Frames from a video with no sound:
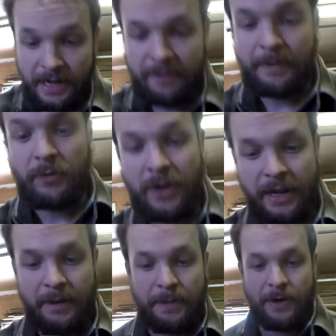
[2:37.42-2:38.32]
and I've been
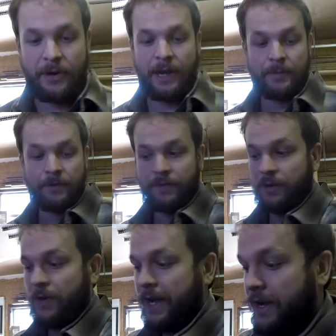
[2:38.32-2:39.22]
wanting a power hammer for
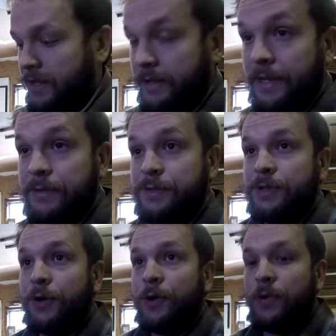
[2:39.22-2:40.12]
a while, and
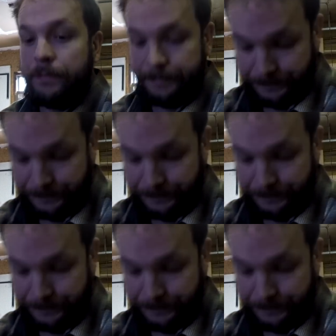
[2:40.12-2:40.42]
so